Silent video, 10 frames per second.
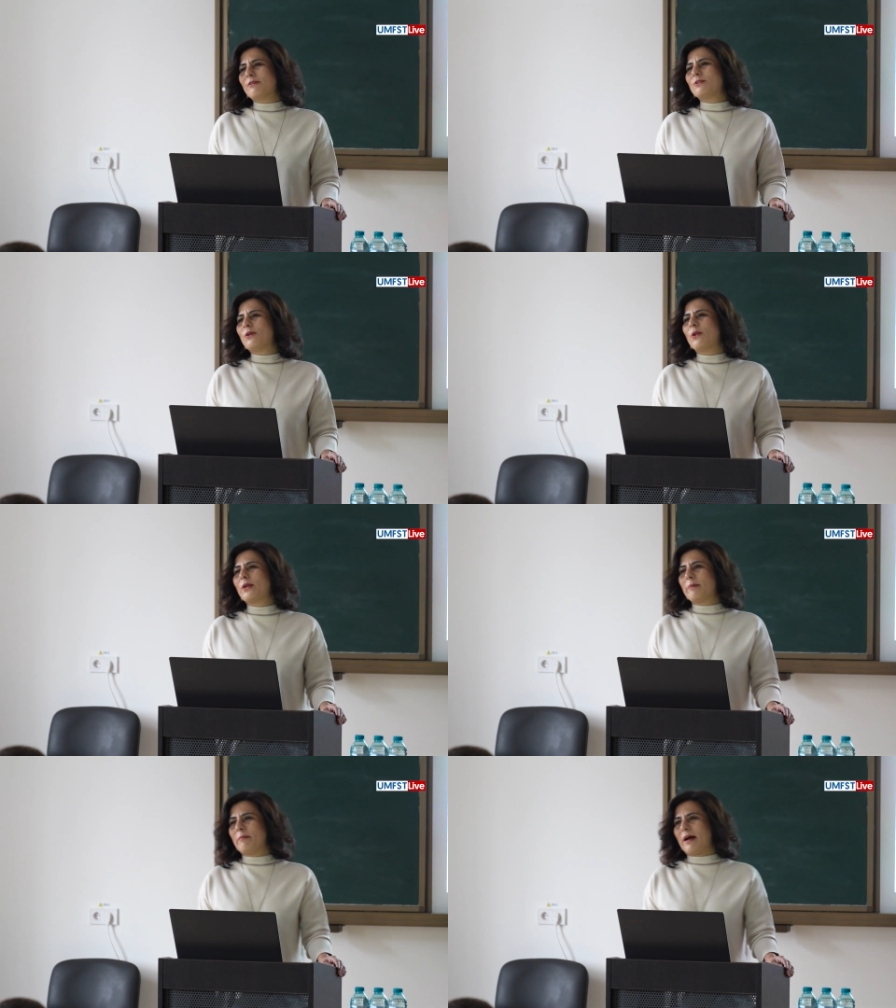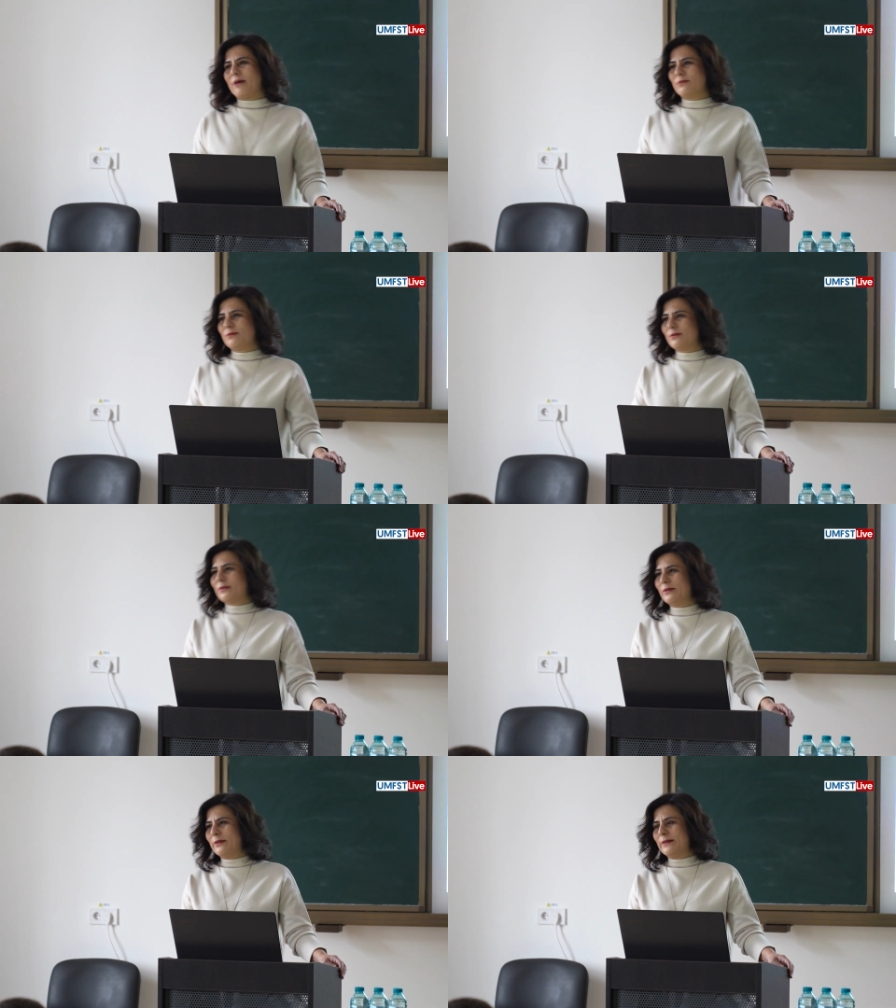will talk about
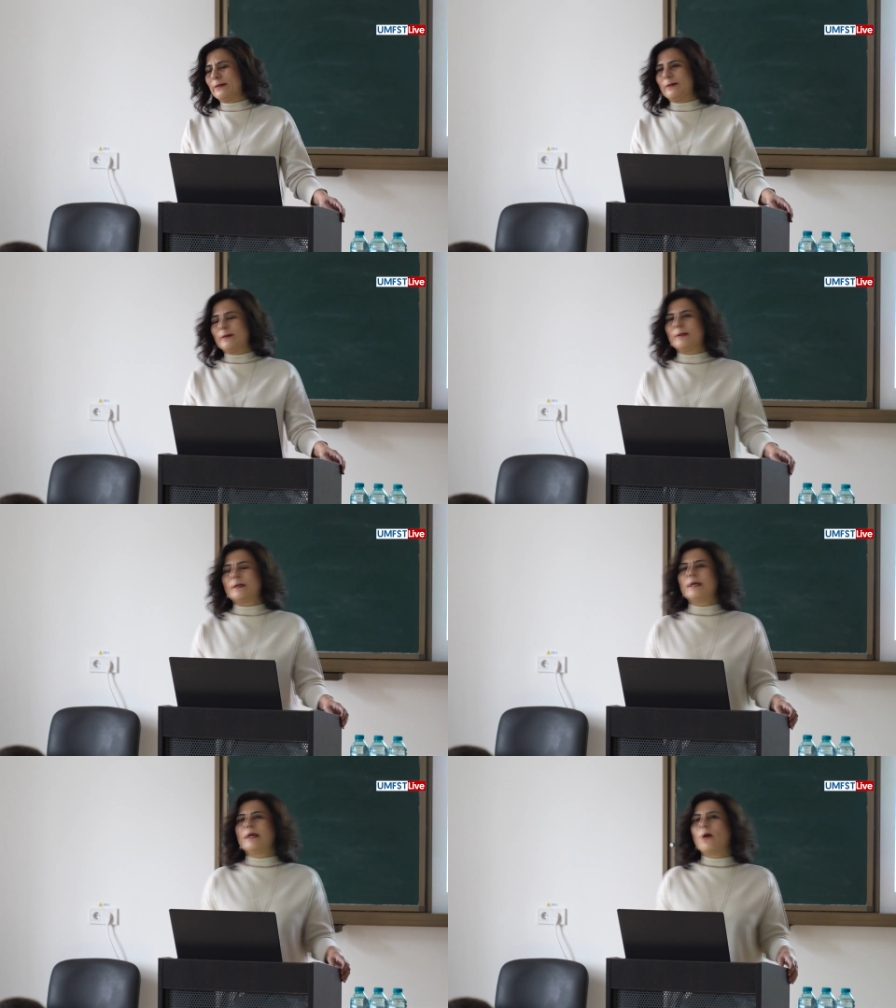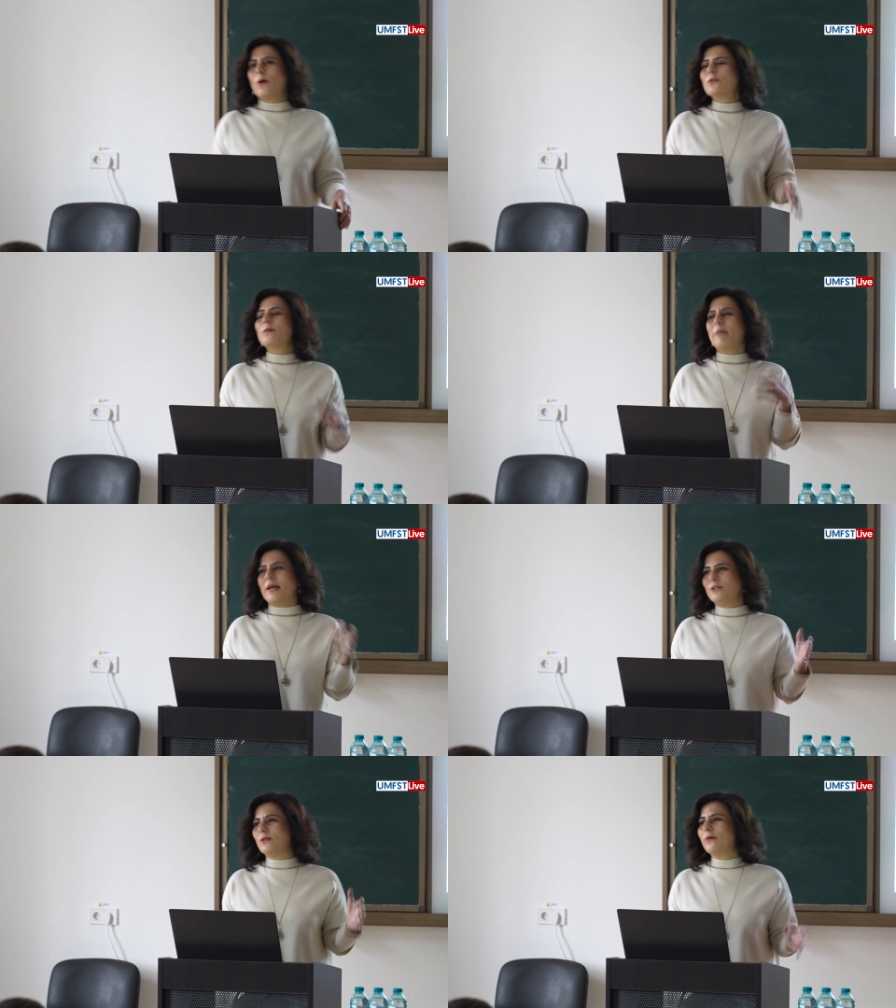also
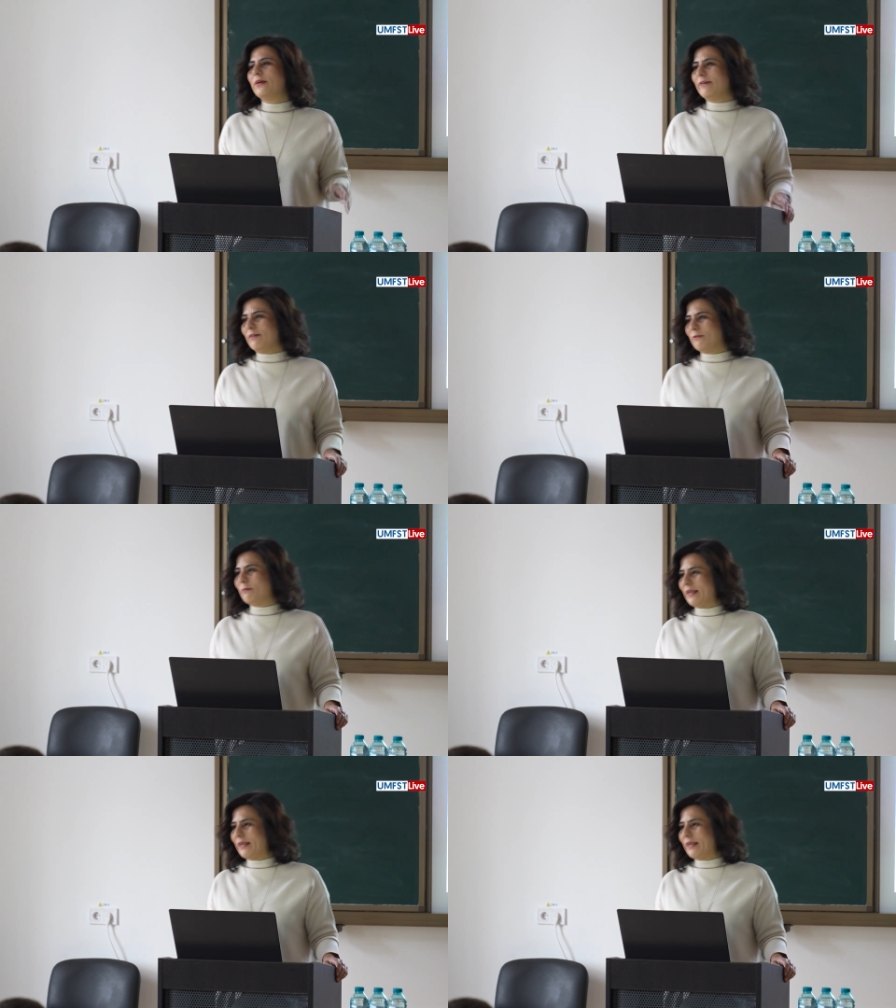my journey with